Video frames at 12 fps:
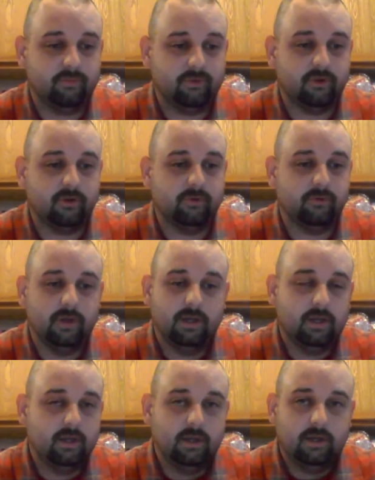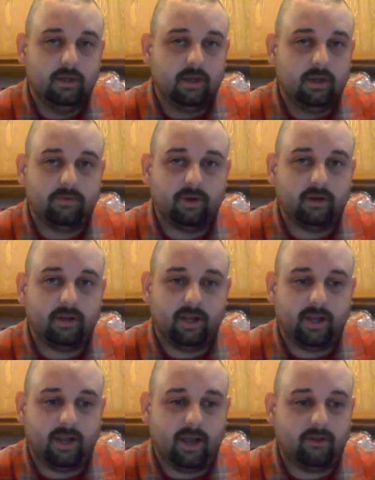So I've got to
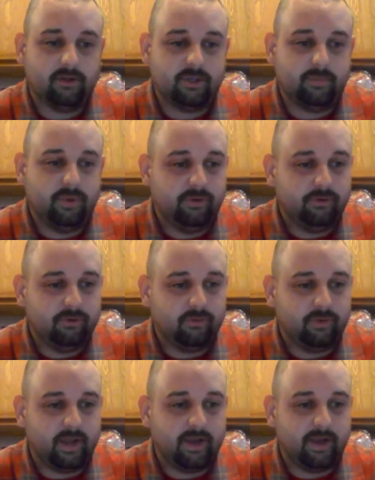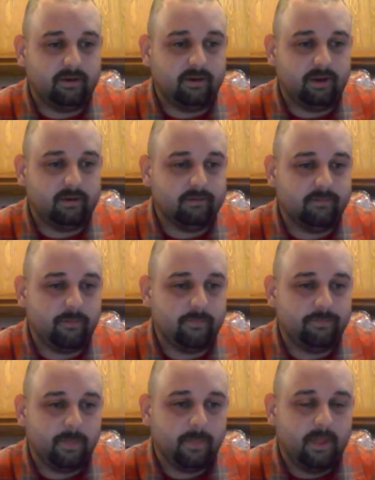take allergy pills for that, and
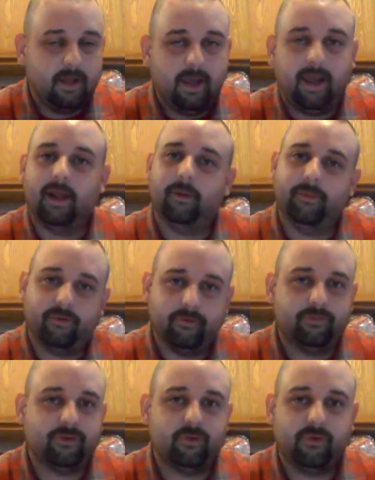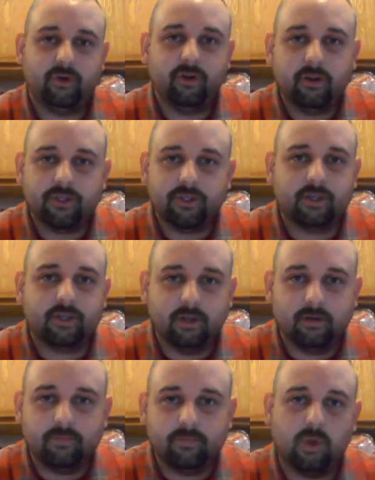I'm severely allergic
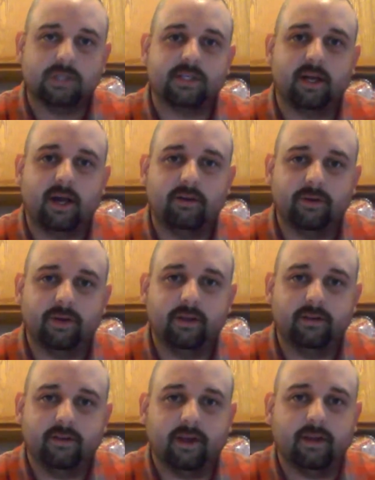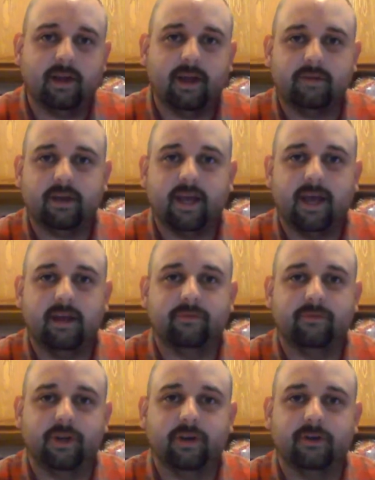to poison ivy that I haven't had
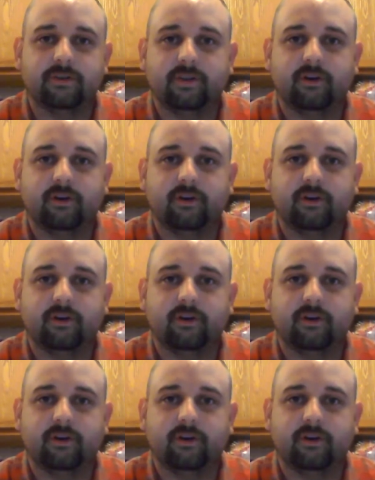for years.